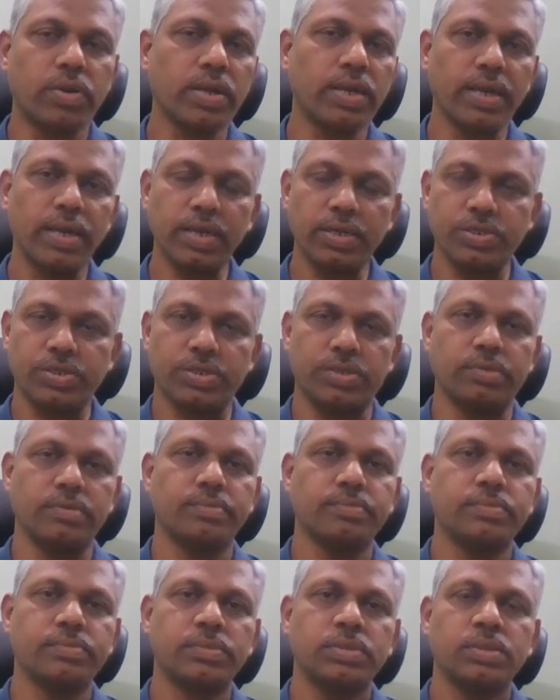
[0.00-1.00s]
collection.
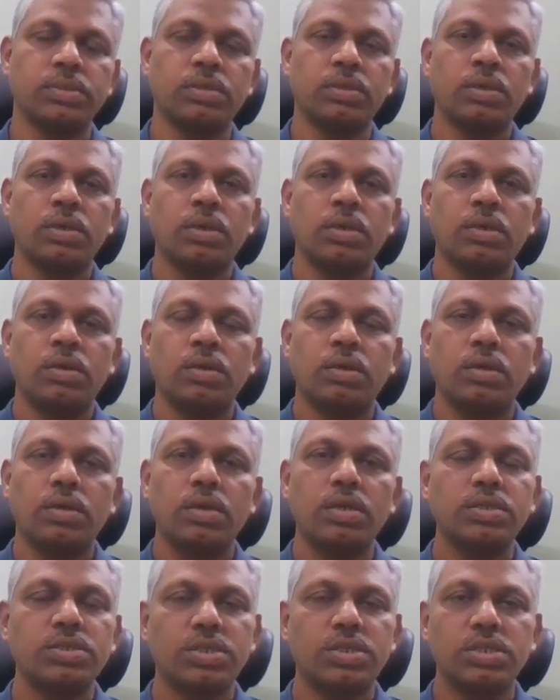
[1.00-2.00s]

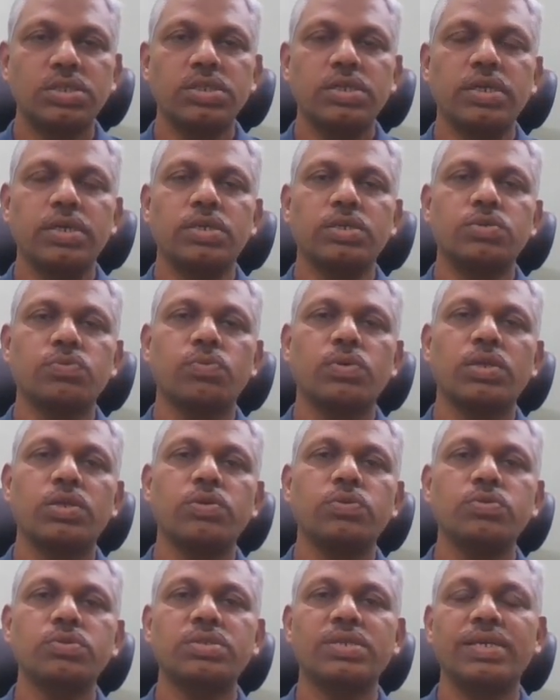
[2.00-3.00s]
In such case, we'll
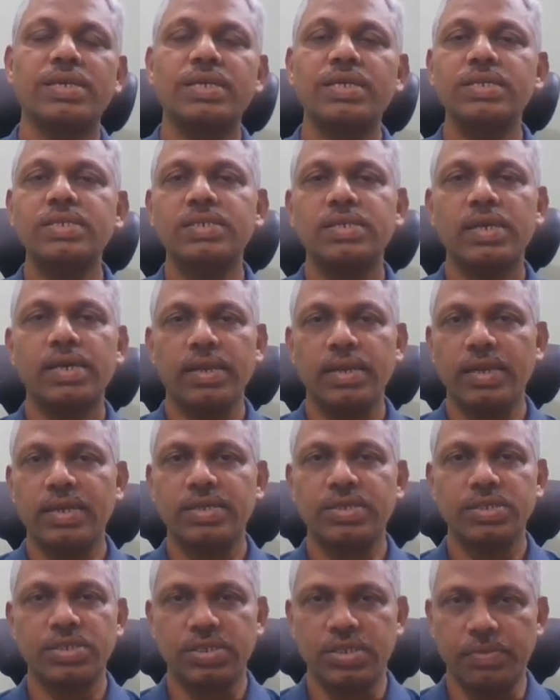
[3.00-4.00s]
use easy
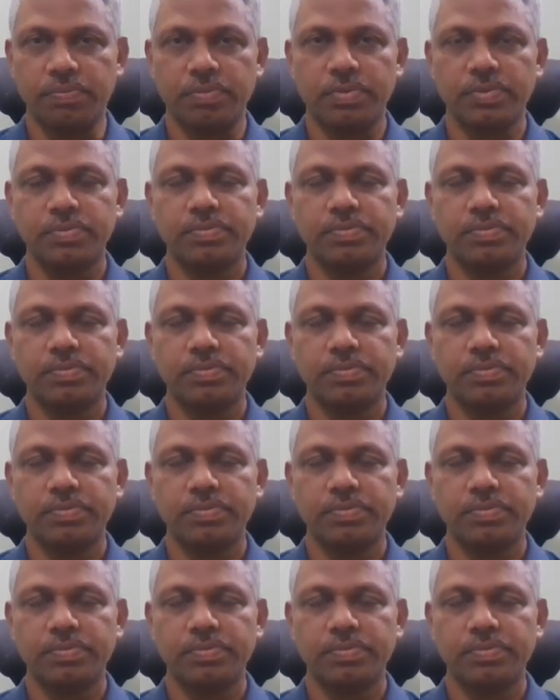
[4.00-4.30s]
relationship.